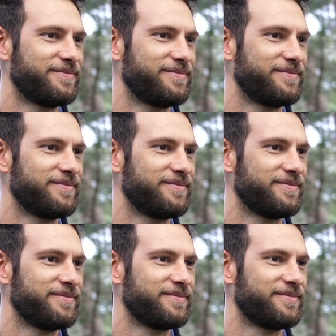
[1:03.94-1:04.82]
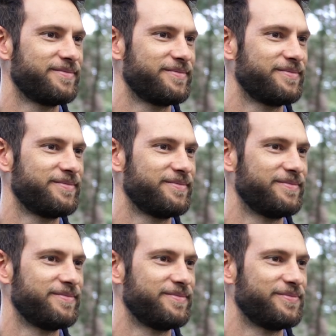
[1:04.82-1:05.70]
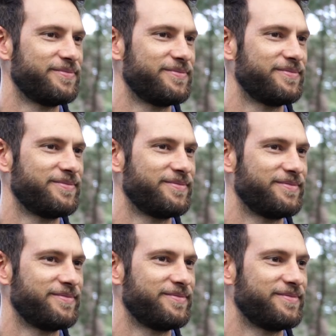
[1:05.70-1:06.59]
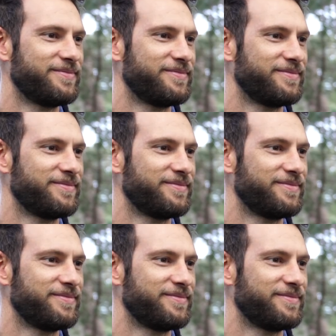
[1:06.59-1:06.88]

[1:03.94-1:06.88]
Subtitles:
(not speaking)